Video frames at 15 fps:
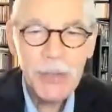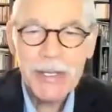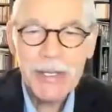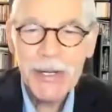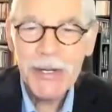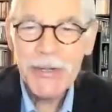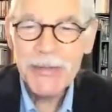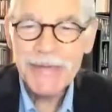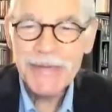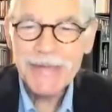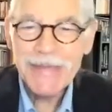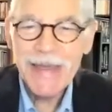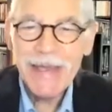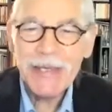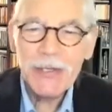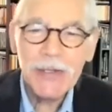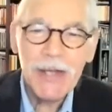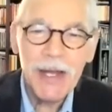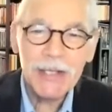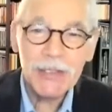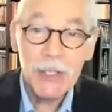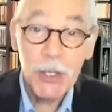we go. Thank you,
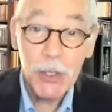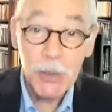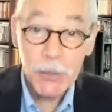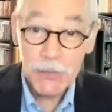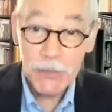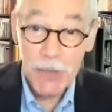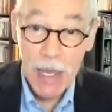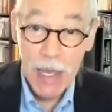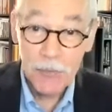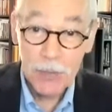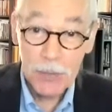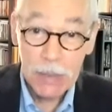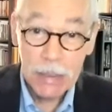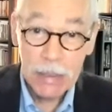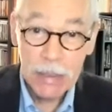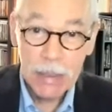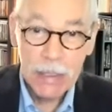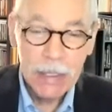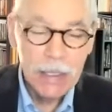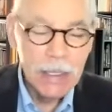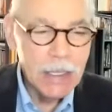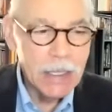Dr. Holmes, for having me.
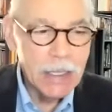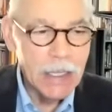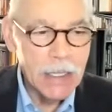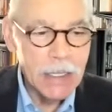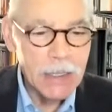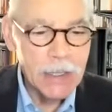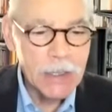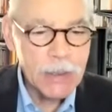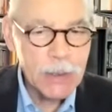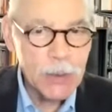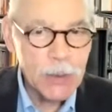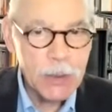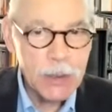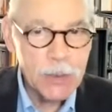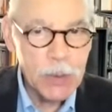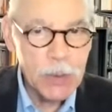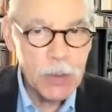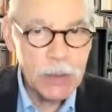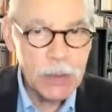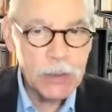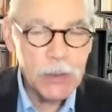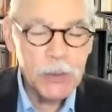It's so good to be
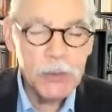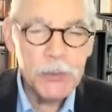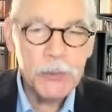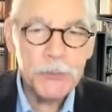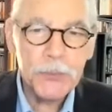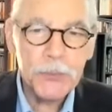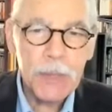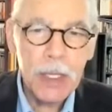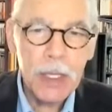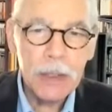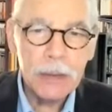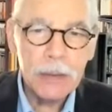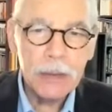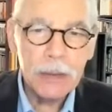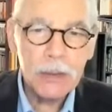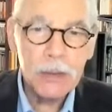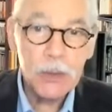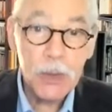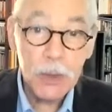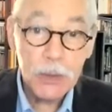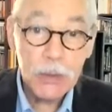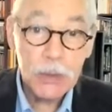with you, and
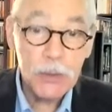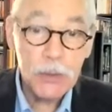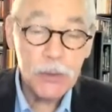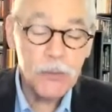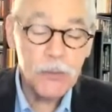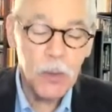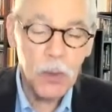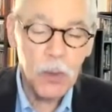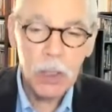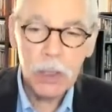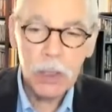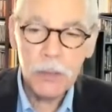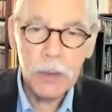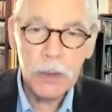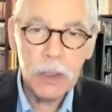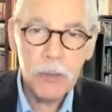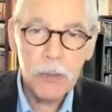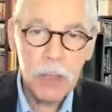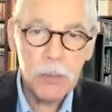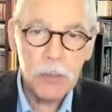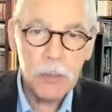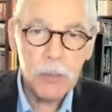kudos to you for all of the
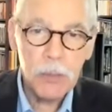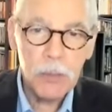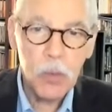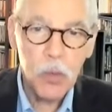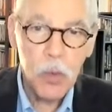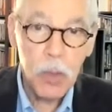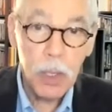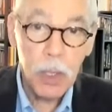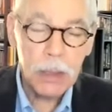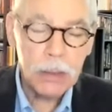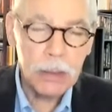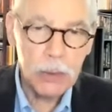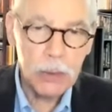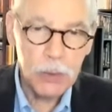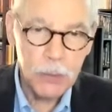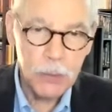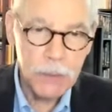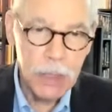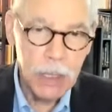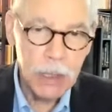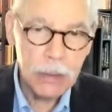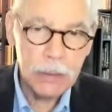incredible work that you have
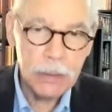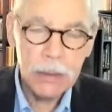done,